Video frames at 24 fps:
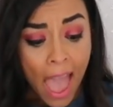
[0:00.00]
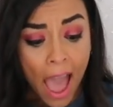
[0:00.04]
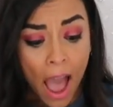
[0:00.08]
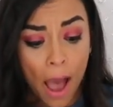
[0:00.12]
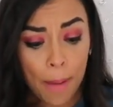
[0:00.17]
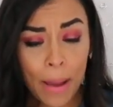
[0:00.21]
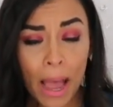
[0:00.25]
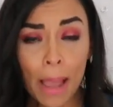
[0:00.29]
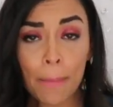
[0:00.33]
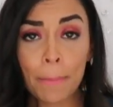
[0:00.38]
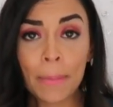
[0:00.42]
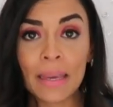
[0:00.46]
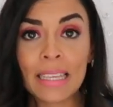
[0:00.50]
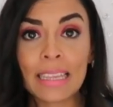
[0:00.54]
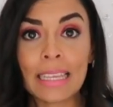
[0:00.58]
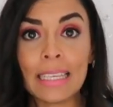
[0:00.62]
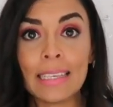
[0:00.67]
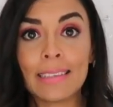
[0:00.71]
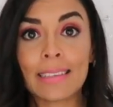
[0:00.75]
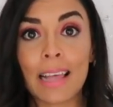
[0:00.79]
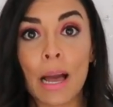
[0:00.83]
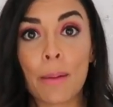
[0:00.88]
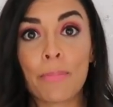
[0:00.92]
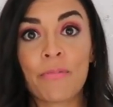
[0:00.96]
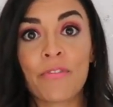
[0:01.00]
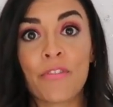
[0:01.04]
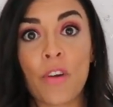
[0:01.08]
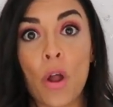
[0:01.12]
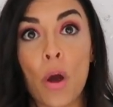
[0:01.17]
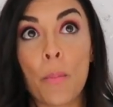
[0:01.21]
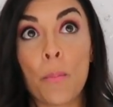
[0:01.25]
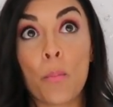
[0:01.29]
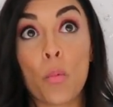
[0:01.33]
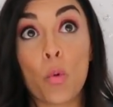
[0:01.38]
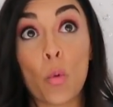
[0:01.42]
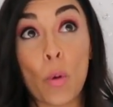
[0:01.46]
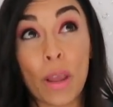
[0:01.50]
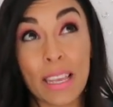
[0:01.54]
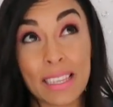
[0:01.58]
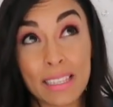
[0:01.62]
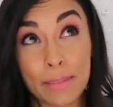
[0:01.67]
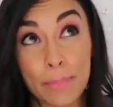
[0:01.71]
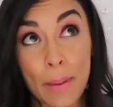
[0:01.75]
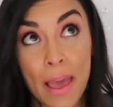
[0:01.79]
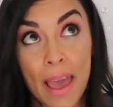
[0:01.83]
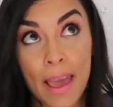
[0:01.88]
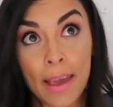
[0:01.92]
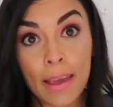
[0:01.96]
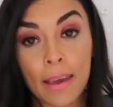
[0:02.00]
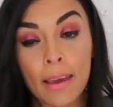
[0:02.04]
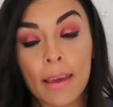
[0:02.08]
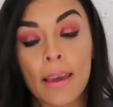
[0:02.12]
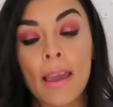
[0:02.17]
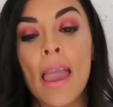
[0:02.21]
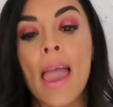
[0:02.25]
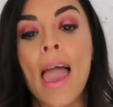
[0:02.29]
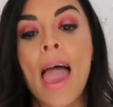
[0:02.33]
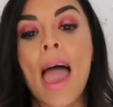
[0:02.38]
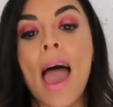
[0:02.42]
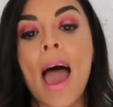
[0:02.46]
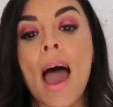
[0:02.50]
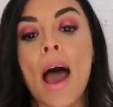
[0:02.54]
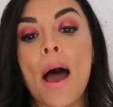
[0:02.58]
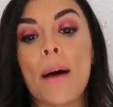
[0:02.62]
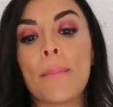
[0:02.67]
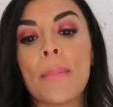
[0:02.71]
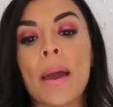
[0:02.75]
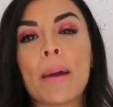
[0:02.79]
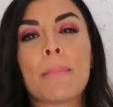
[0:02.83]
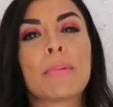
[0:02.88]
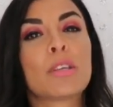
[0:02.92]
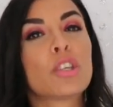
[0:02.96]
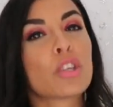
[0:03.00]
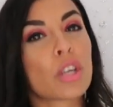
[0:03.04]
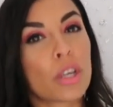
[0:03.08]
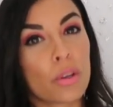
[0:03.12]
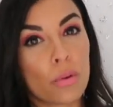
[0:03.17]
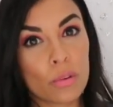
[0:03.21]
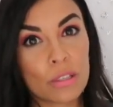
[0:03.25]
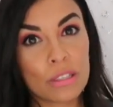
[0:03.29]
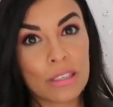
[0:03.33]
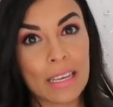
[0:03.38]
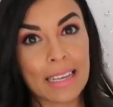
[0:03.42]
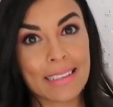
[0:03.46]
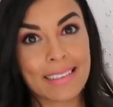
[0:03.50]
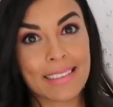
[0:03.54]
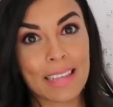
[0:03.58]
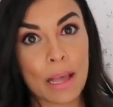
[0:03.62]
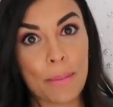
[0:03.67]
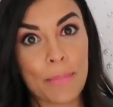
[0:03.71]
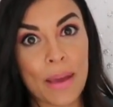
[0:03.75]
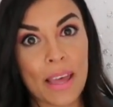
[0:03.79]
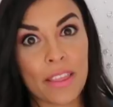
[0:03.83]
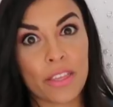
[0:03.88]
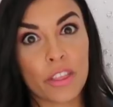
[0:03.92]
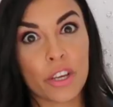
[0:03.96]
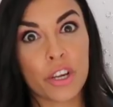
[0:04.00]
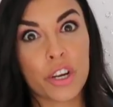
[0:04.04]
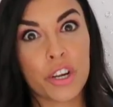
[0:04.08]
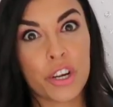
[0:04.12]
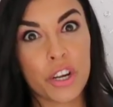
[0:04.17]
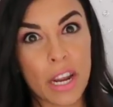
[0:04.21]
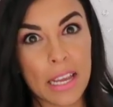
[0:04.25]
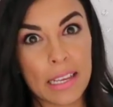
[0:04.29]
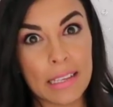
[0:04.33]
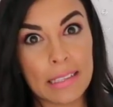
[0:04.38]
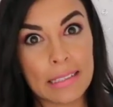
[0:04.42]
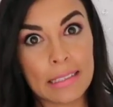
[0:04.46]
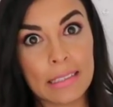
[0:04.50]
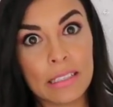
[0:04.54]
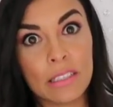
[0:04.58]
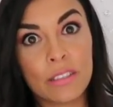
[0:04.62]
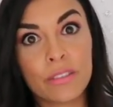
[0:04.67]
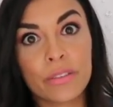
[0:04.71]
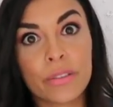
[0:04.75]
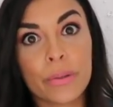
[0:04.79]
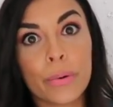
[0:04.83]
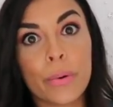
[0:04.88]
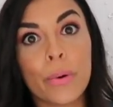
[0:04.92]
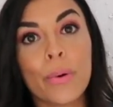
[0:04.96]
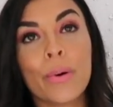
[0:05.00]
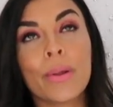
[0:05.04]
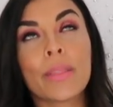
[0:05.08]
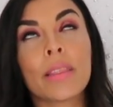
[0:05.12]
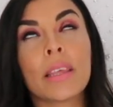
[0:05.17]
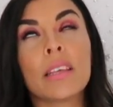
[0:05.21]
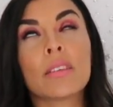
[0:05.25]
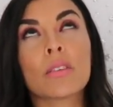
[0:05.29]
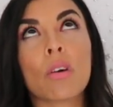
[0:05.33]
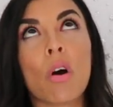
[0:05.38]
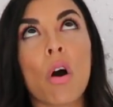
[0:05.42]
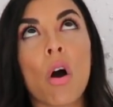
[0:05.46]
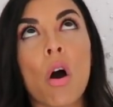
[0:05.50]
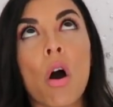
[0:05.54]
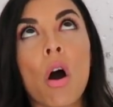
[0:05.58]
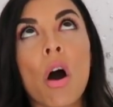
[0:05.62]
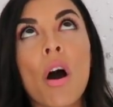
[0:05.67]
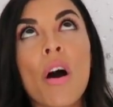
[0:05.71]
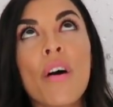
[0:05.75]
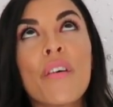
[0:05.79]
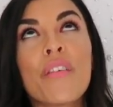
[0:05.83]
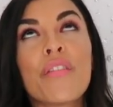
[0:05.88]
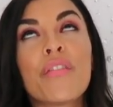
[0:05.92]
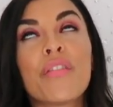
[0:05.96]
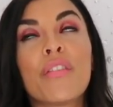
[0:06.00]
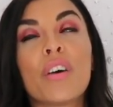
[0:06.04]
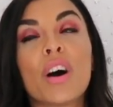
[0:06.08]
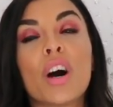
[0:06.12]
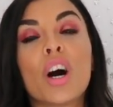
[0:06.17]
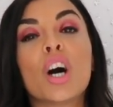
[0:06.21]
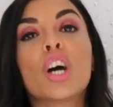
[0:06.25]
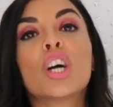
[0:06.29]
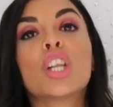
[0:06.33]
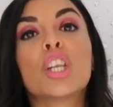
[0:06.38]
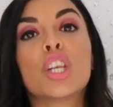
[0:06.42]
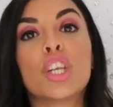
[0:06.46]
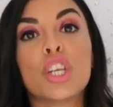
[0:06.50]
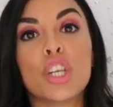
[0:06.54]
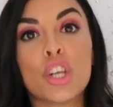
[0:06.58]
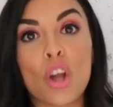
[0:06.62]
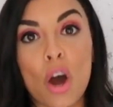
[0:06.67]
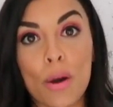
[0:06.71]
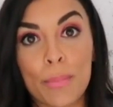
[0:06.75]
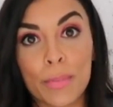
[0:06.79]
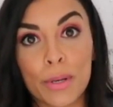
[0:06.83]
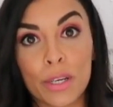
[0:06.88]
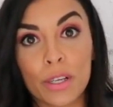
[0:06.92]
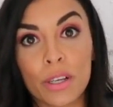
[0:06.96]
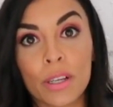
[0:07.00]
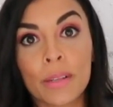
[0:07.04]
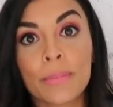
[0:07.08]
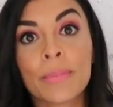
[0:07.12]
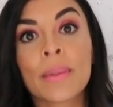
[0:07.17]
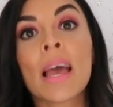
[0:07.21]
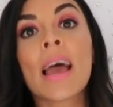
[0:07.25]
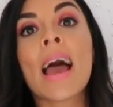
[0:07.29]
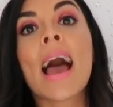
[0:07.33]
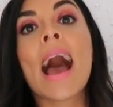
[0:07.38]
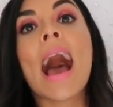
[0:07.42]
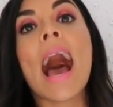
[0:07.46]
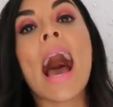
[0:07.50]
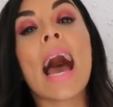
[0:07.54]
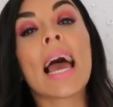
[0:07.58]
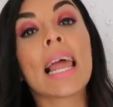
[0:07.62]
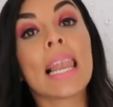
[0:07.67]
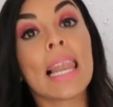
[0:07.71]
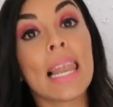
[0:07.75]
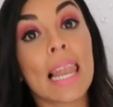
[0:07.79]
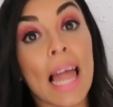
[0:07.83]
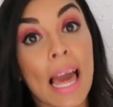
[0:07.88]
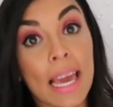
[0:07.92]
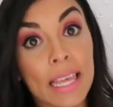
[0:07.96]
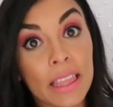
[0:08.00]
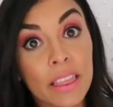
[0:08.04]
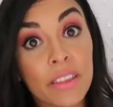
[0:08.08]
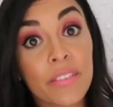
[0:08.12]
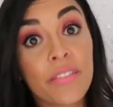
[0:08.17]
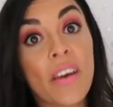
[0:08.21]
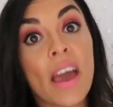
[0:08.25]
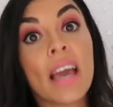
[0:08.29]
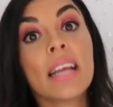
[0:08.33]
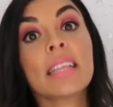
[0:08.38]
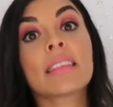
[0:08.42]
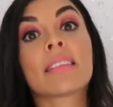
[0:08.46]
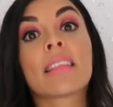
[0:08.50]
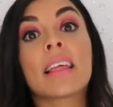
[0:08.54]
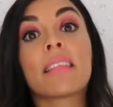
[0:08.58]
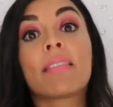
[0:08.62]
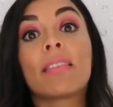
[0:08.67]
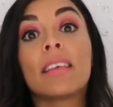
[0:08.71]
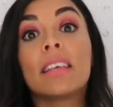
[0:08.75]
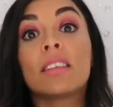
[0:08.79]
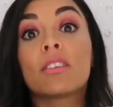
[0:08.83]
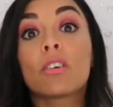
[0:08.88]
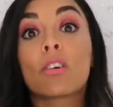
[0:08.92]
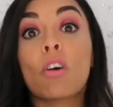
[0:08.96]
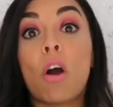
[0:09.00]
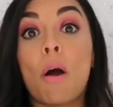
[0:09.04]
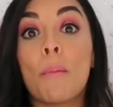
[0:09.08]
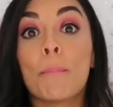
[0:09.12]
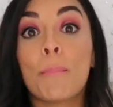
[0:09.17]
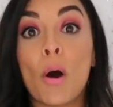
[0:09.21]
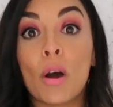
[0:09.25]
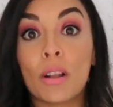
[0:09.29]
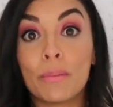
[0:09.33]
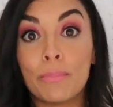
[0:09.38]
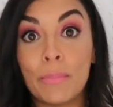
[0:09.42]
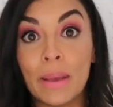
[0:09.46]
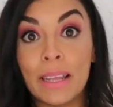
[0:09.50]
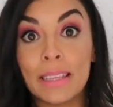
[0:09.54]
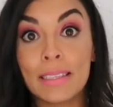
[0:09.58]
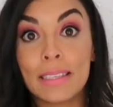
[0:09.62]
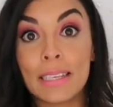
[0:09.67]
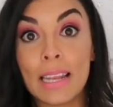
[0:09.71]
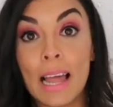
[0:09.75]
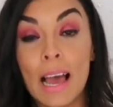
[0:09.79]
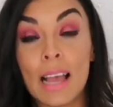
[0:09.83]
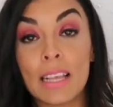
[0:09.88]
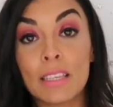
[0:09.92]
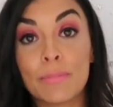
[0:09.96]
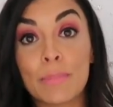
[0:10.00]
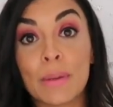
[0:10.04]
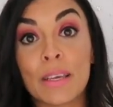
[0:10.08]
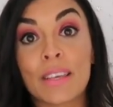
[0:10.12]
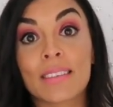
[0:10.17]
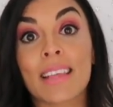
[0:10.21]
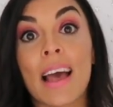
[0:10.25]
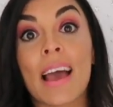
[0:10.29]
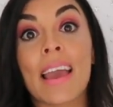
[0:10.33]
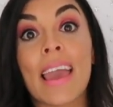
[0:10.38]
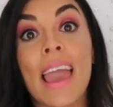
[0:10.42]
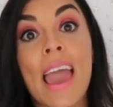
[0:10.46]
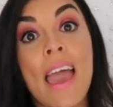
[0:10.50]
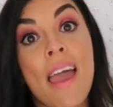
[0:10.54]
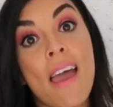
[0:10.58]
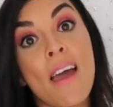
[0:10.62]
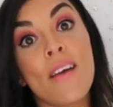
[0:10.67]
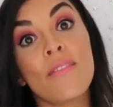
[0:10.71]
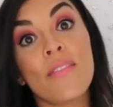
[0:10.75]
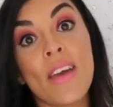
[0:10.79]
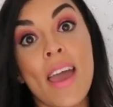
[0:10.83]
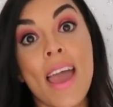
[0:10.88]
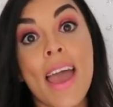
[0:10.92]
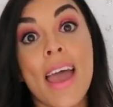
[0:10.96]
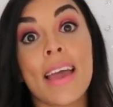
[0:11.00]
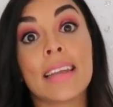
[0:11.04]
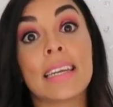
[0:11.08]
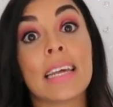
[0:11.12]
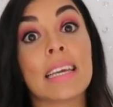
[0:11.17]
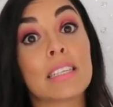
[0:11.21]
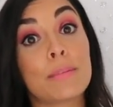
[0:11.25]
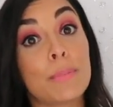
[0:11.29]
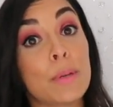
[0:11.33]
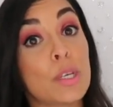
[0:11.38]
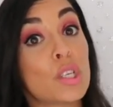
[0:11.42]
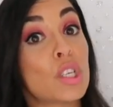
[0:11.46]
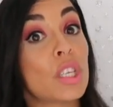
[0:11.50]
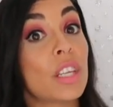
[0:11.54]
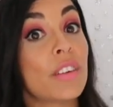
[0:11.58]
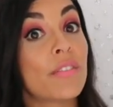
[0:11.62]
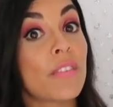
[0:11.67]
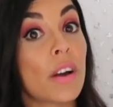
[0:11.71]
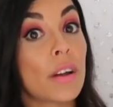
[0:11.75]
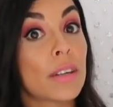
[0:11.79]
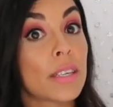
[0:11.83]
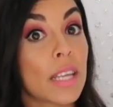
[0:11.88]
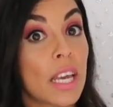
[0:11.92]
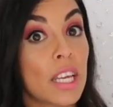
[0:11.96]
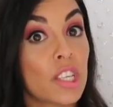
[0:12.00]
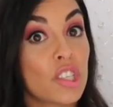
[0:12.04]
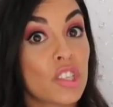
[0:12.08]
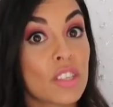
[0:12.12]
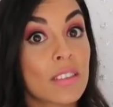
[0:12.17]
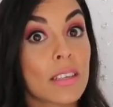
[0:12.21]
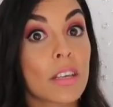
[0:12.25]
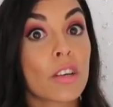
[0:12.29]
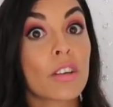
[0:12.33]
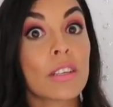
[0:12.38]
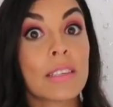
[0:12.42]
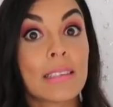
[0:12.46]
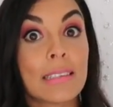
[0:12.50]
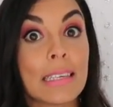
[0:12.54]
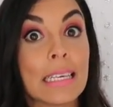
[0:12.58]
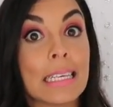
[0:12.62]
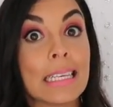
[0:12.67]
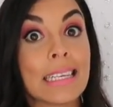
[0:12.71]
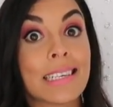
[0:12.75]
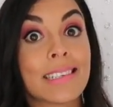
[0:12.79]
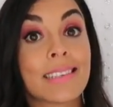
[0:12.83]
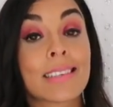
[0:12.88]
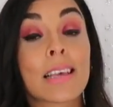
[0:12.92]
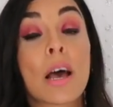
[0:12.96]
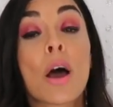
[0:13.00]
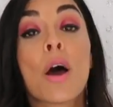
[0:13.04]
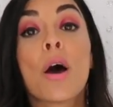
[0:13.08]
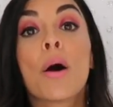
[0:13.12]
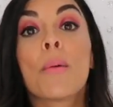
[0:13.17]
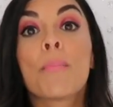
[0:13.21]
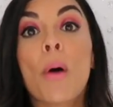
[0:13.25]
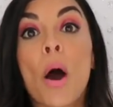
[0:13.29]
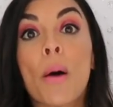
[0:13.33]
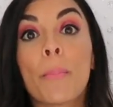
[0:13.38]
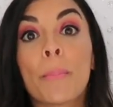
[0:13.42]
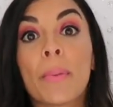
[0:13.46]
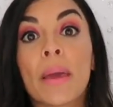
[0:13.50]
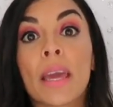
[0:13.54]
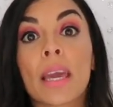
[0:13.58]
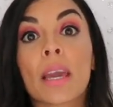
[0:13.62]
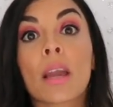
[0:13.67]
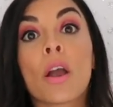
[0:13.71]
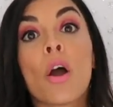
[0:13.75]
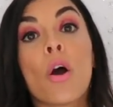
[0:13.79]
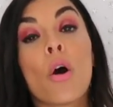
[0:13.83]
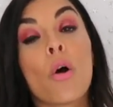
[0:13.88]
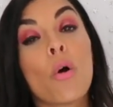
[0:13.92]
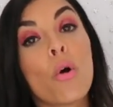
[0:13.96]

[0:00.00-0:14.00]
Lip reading: I picked these up from Westpac, but you can also get some at the Crazy store. These are phenomenal. I like the fact that these are compartmentalized, because I have had, especially foundations and concealers, popping